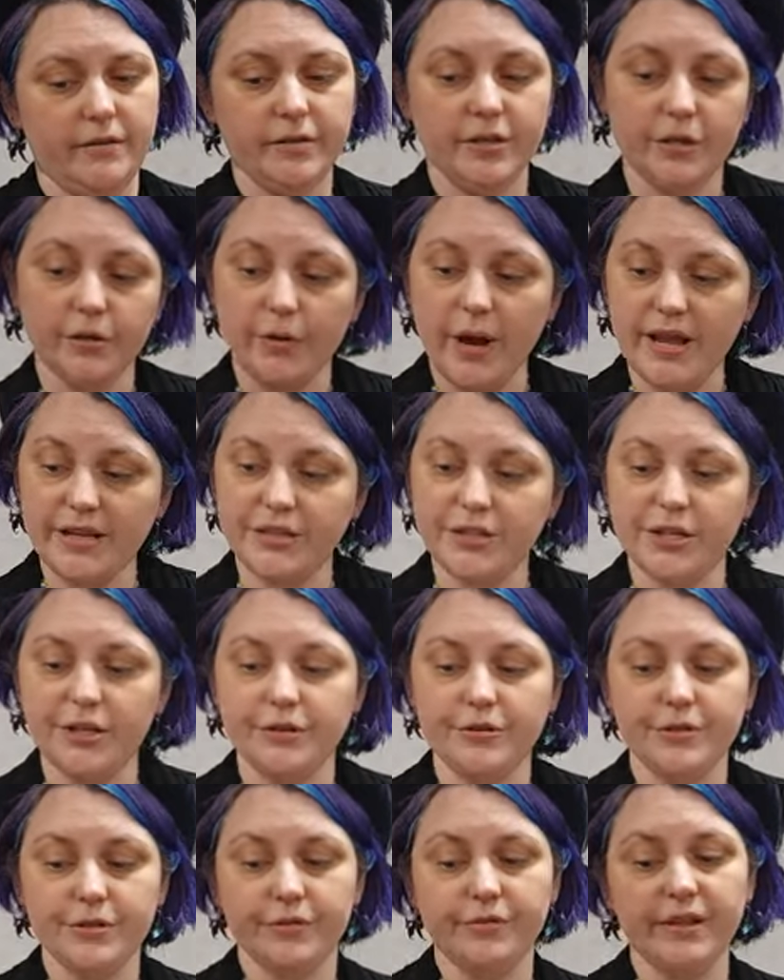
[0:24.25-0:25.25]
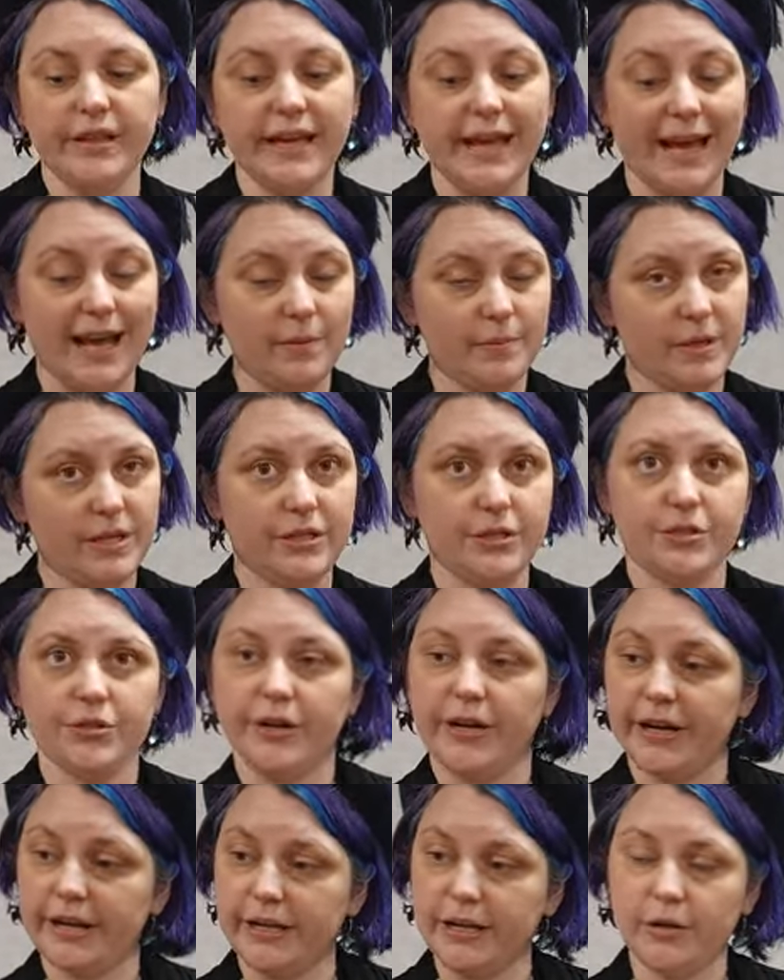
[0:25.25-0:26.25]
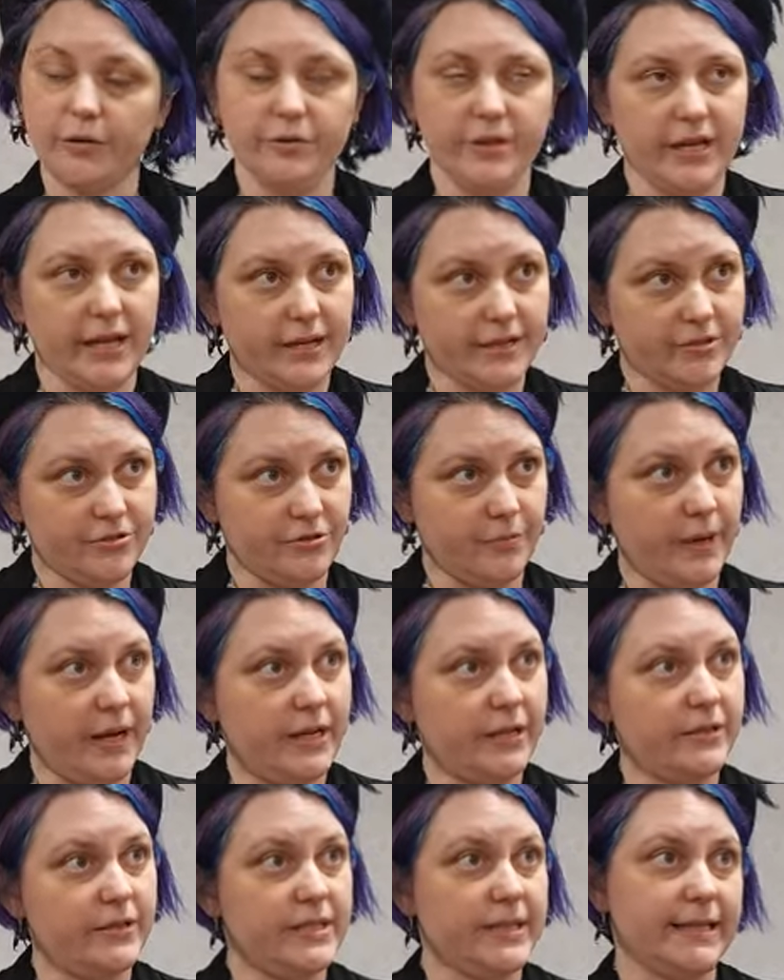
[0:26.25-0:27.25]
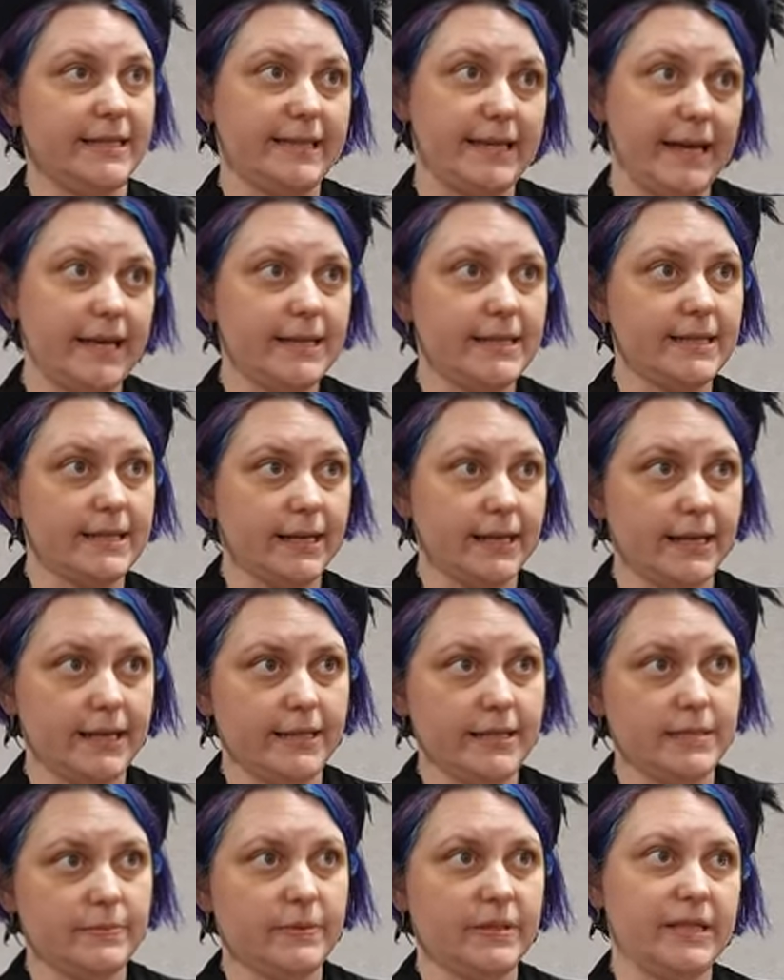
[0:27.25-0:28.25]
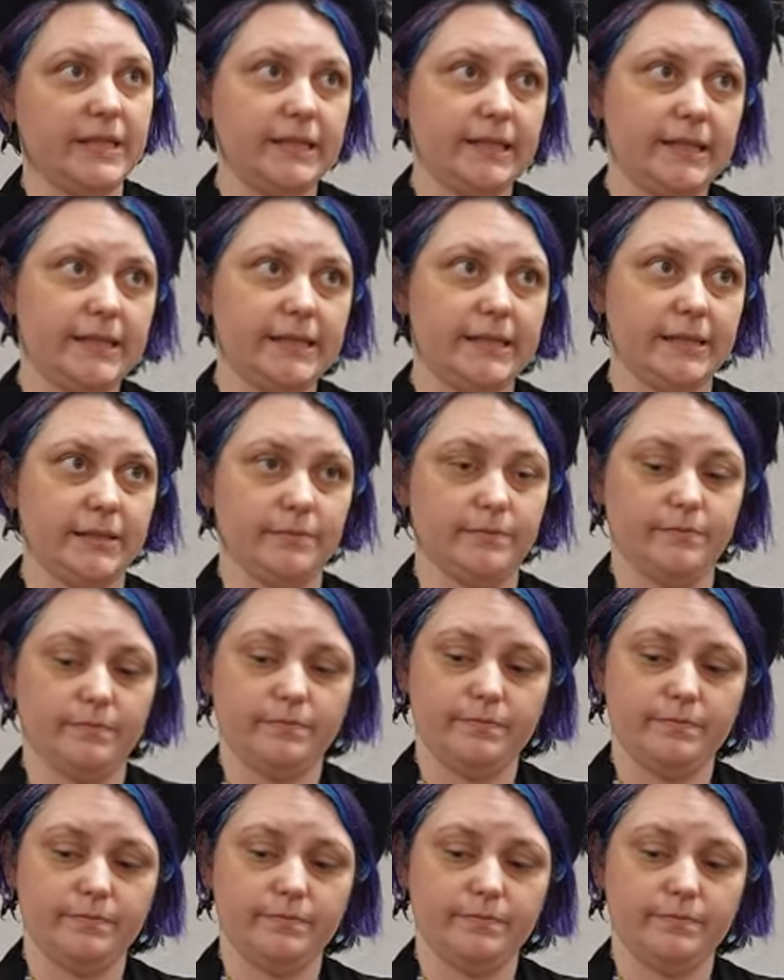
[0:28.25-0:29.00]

you know engineers are really happy to try and go the extra mile to get science, but they need to